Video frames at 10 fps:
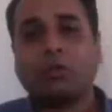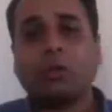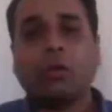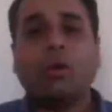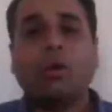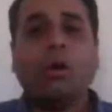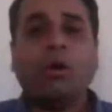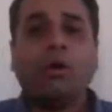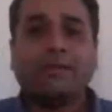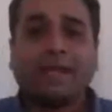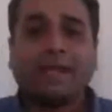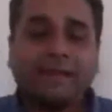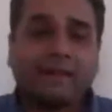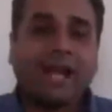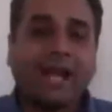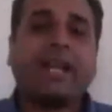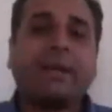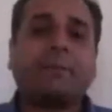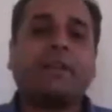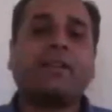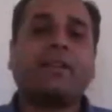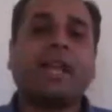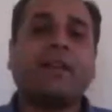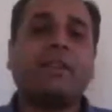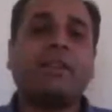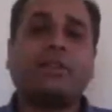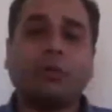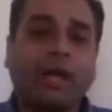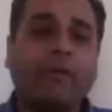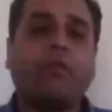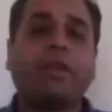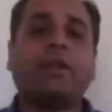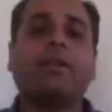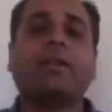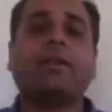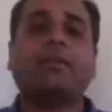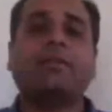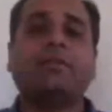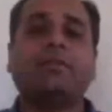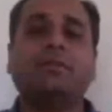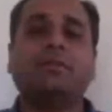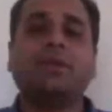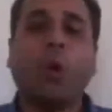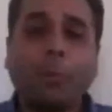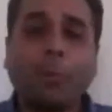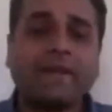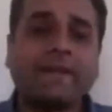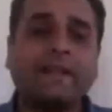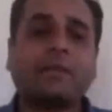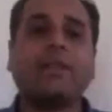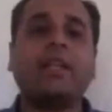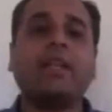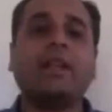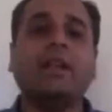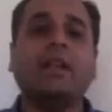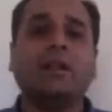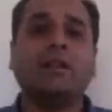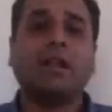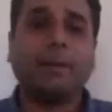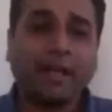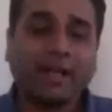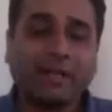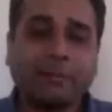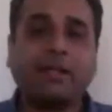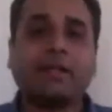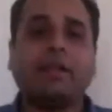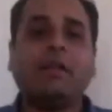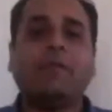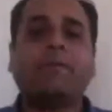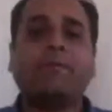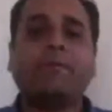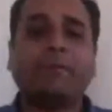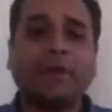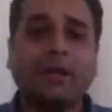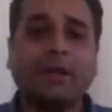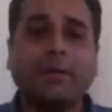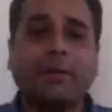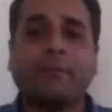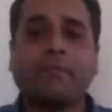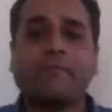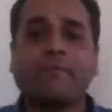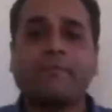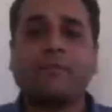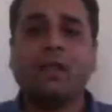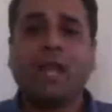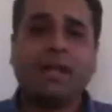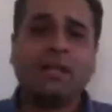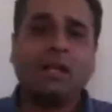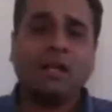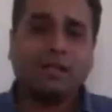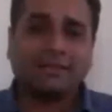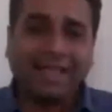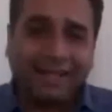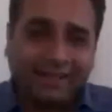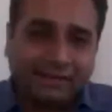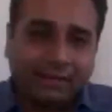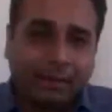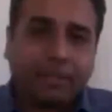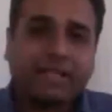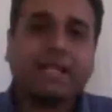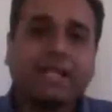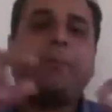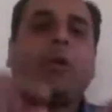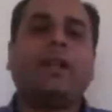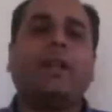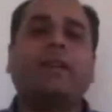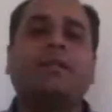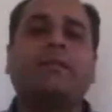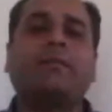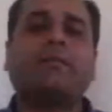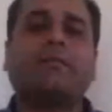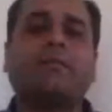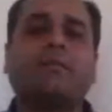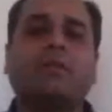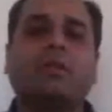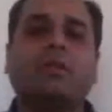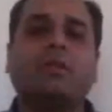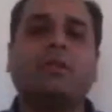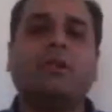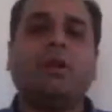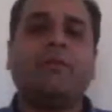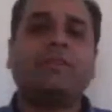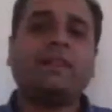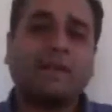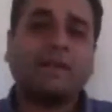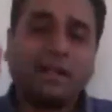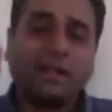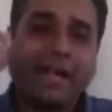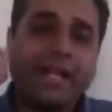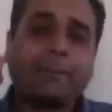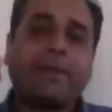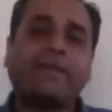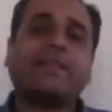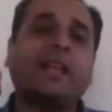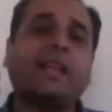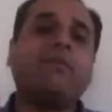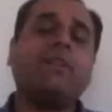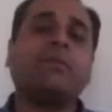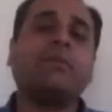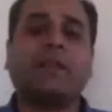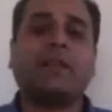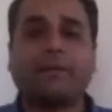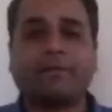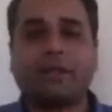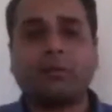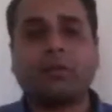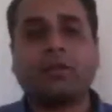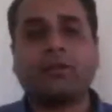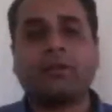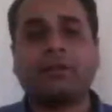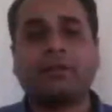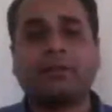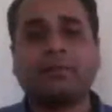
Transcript: So there is a direct patient language you have over here. The hopelessness feeling, the embarrassment, fear, and there is a meeting point of this direct patient language using ReferenceWorks.